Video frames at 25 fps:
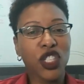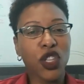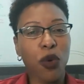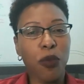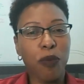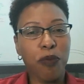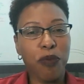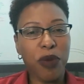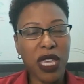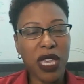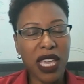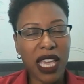
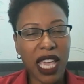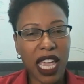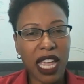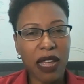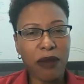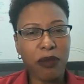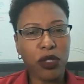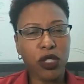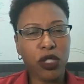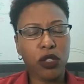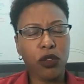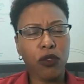So being
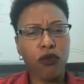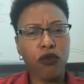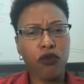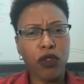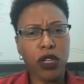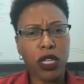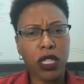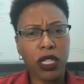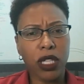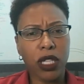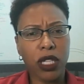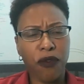able to
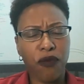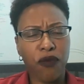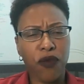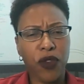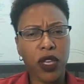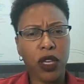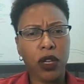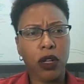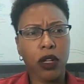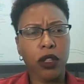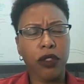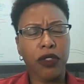really
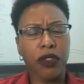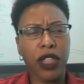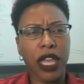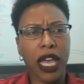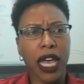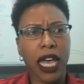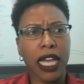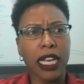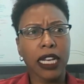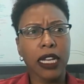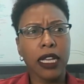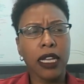feel
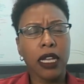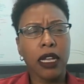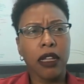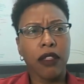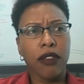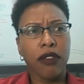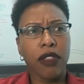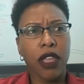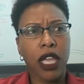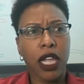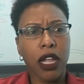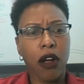that
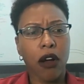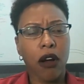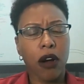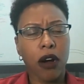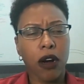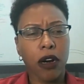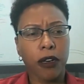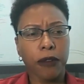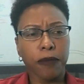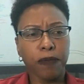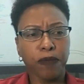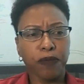they
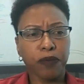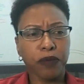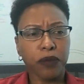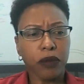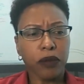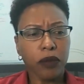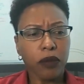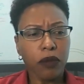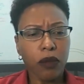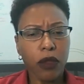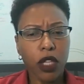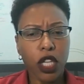are,
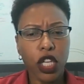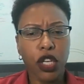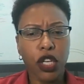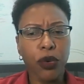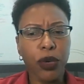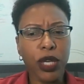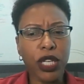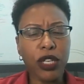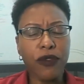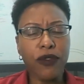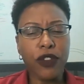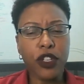
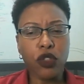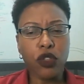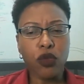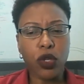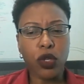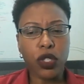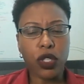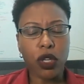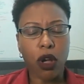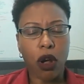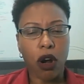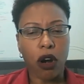
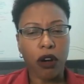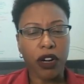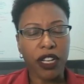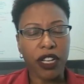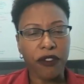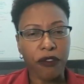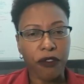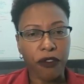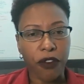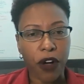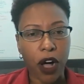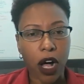individuals are
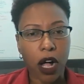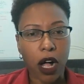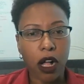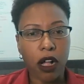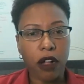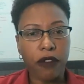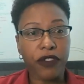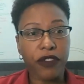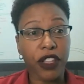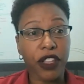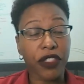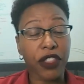
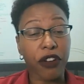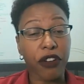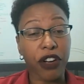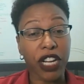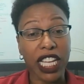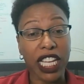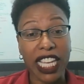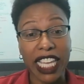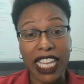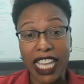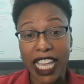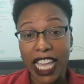involved, that they're
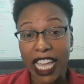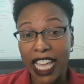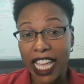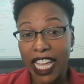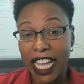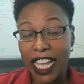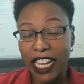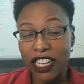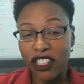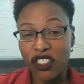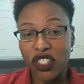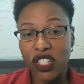
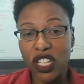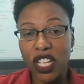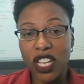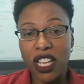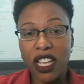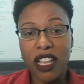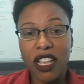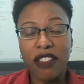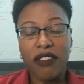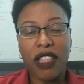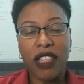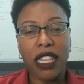engaged,
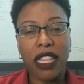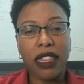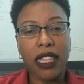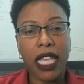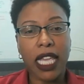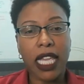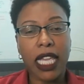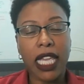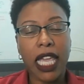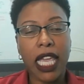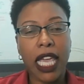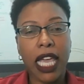that
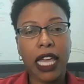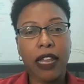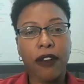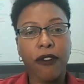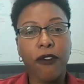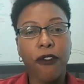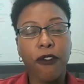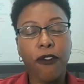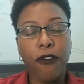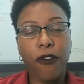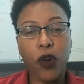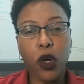they can
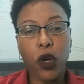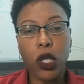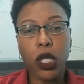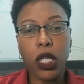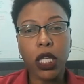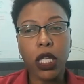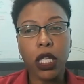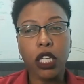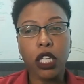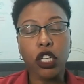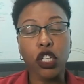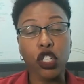
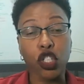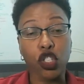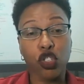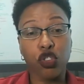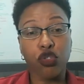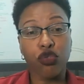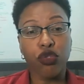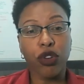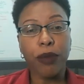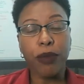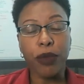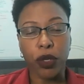fully
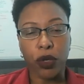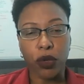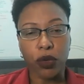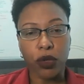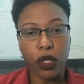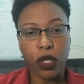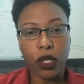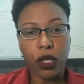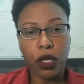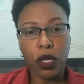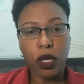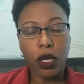
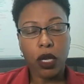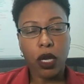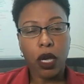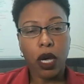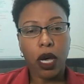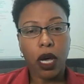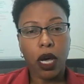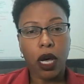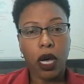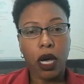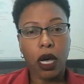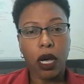contribute
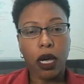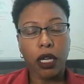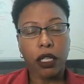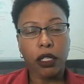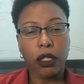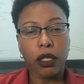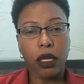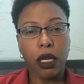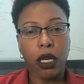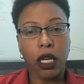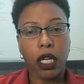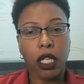
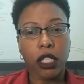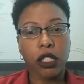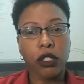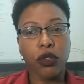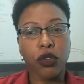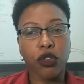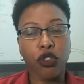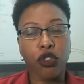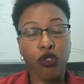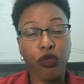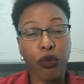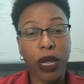
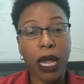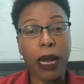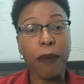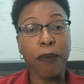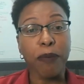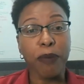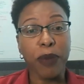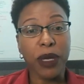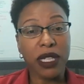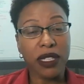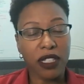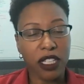to
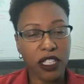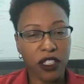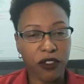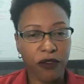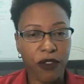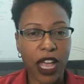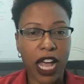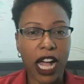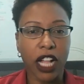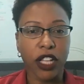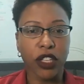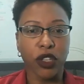create business
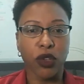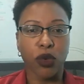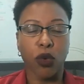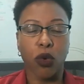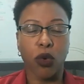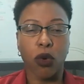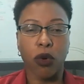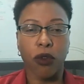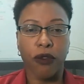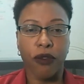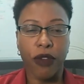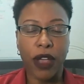value
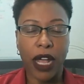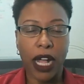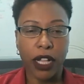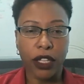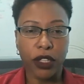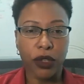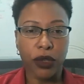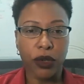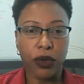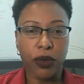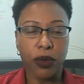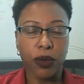or
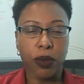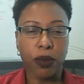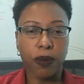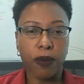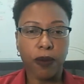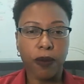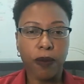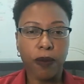value